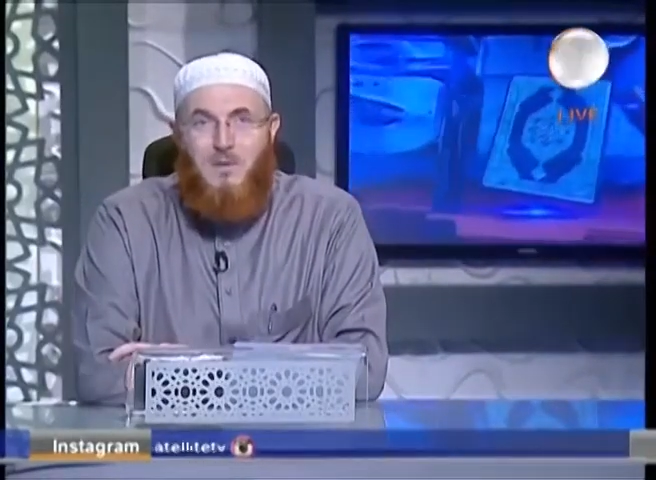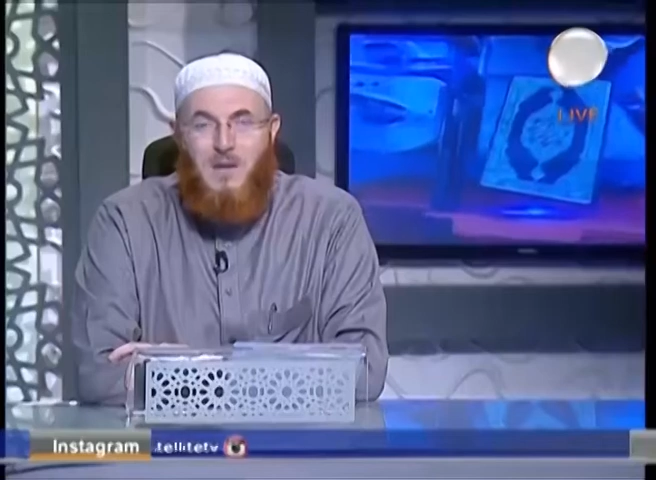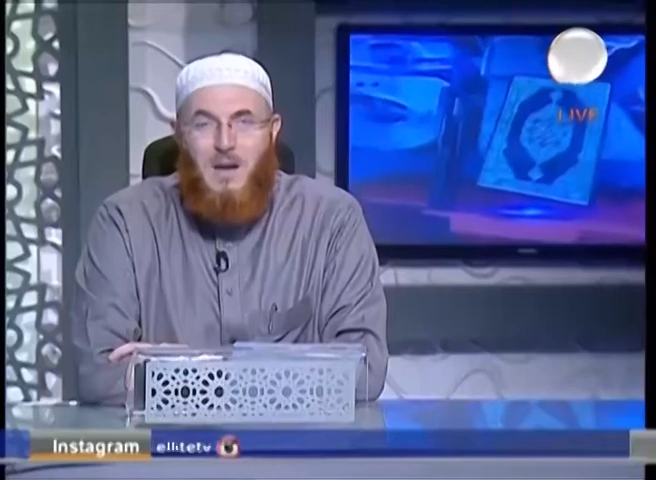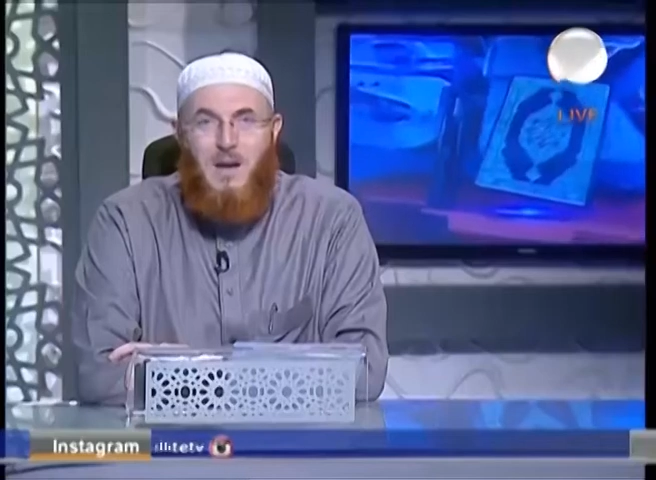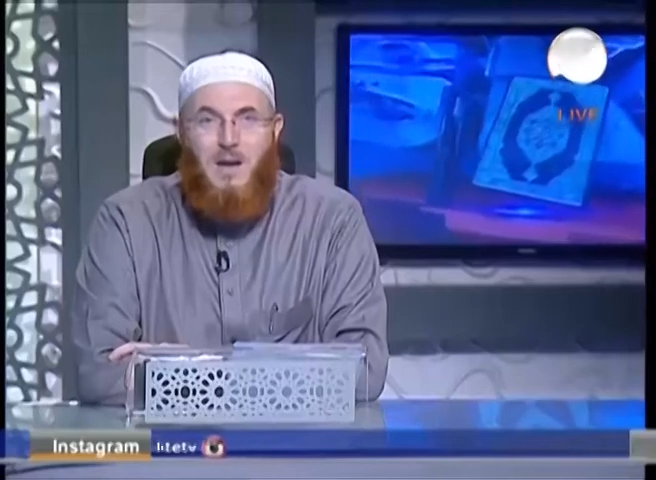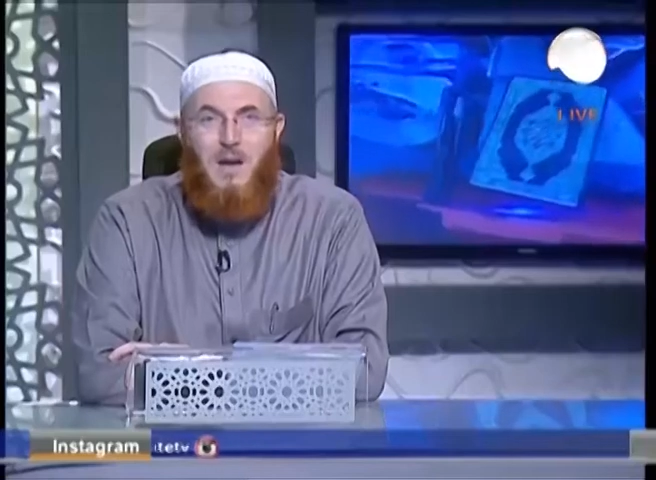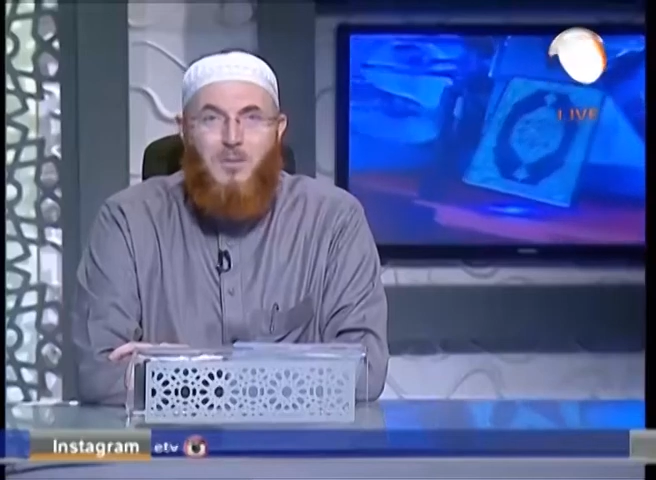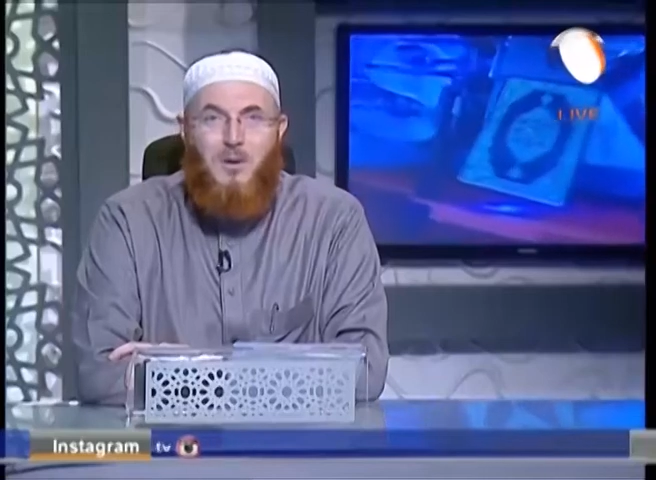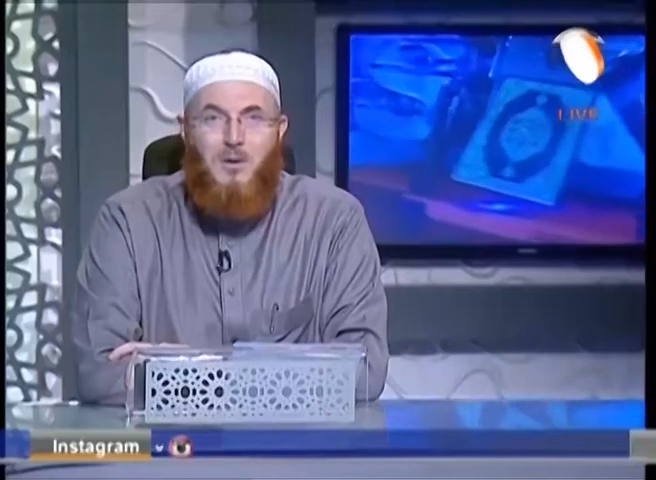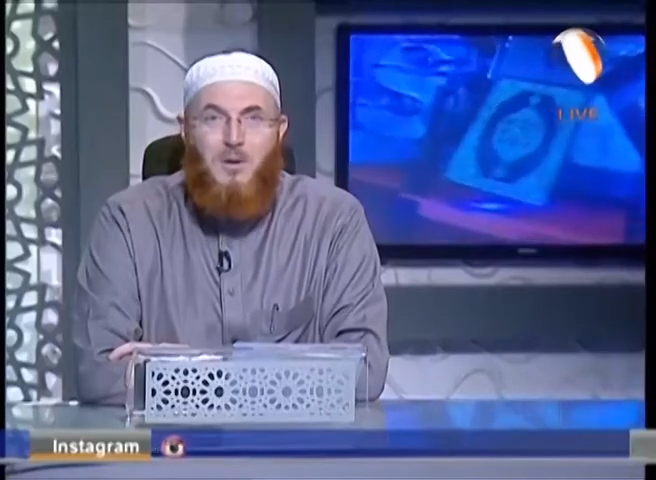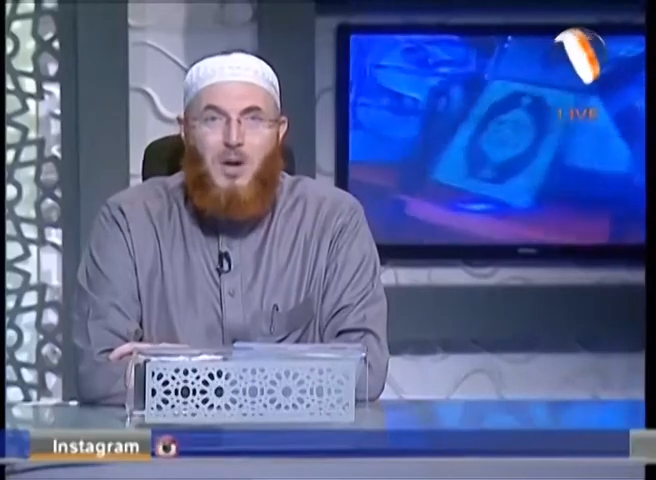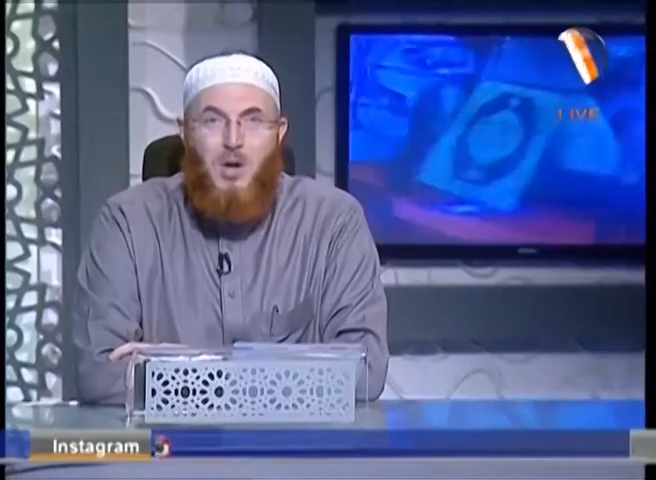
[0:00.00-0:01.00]
said
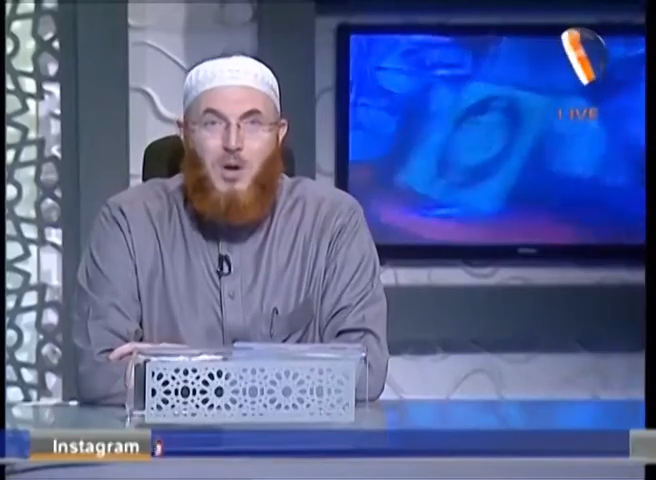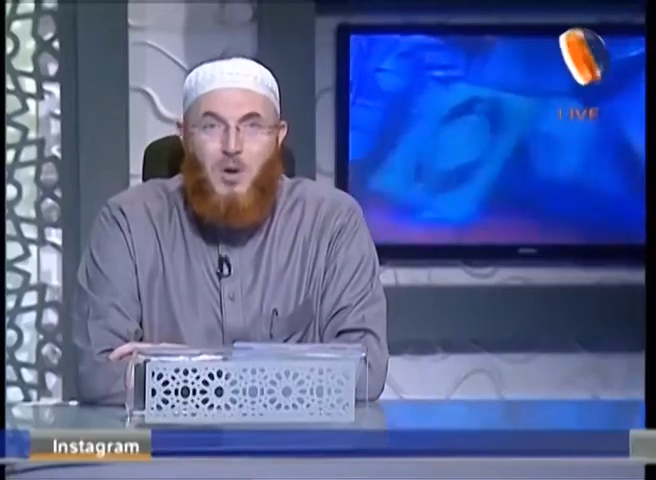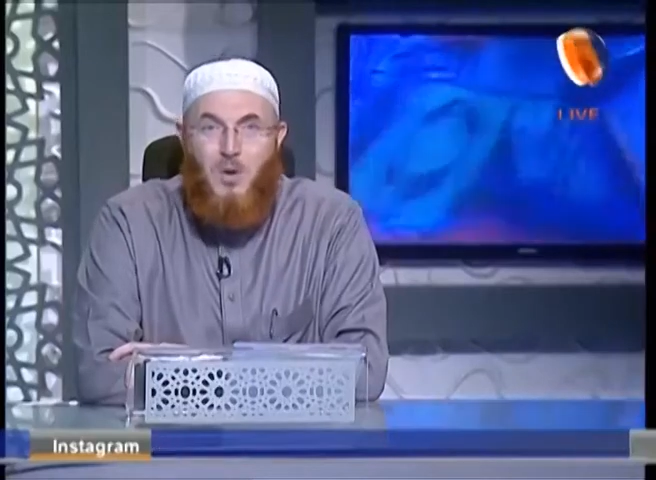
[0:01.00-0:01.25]
about